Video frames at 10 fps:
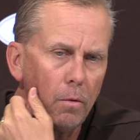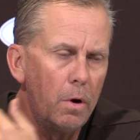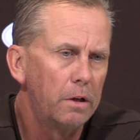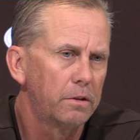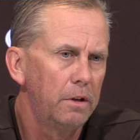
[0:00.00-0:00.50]

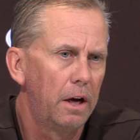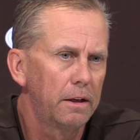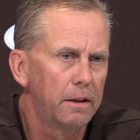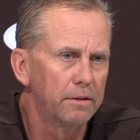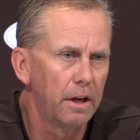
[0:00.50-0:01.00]
Well, it's
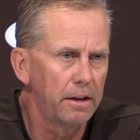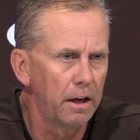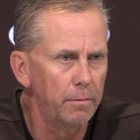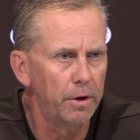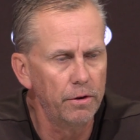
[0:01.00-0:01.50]
not because I
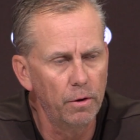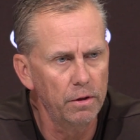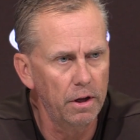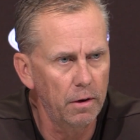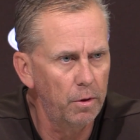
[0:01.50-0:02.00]
came here
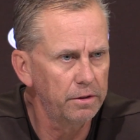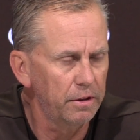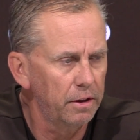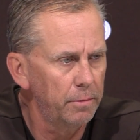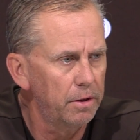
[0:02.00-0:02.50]
knowing that I
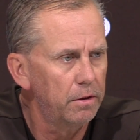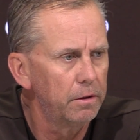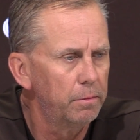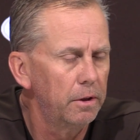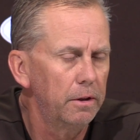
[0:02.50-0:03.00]
wasn't going to be
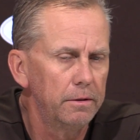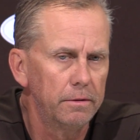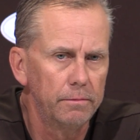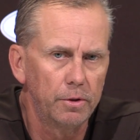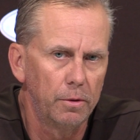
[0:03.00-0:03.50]
calling the
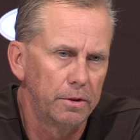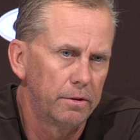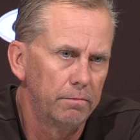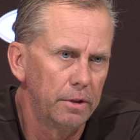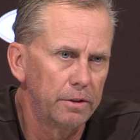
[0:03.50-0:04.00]
plays. So
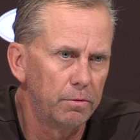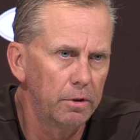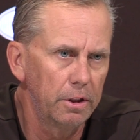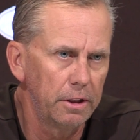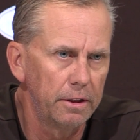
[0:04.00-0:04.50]
it's it's
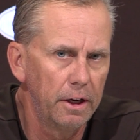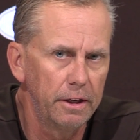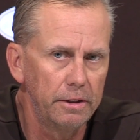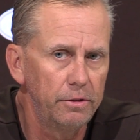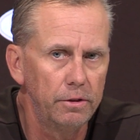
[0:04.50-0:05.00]
really a
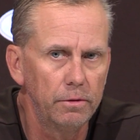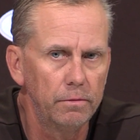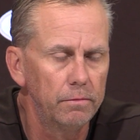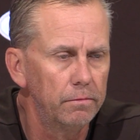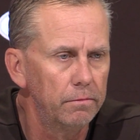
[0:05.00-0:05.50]
non-issue,